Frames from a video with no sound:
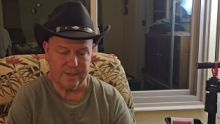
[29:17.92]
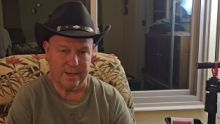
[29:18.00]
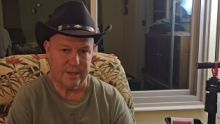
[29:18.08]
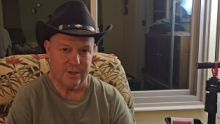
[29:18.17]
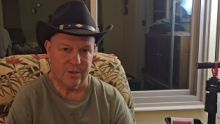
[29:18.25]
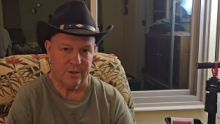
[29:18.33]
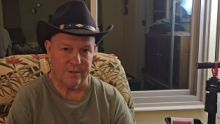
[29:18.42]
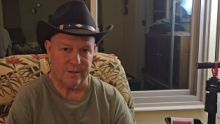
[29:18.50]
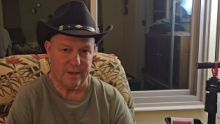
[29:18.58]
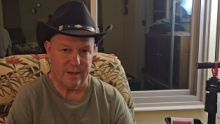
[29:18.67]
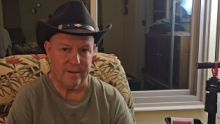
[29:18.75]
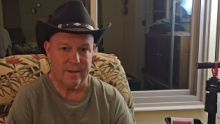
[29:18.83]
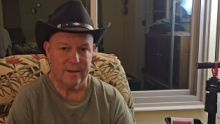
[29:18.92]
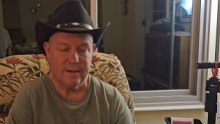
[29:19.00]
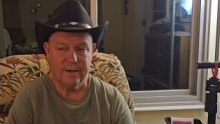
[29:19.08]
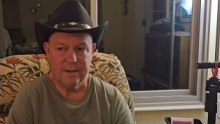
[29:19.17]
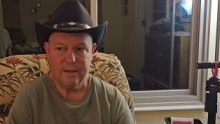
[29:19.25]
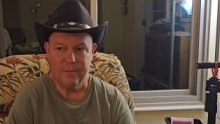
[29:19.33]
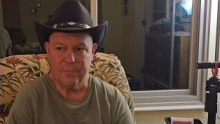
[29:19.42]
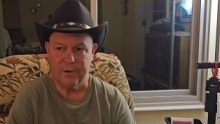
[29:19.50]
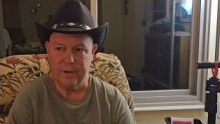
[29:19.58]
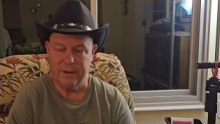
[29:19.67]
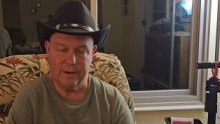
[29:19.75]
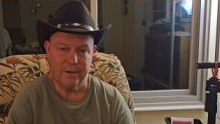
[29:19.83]
take Scholz out and
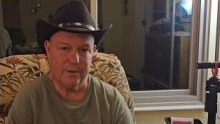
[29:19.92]
put in a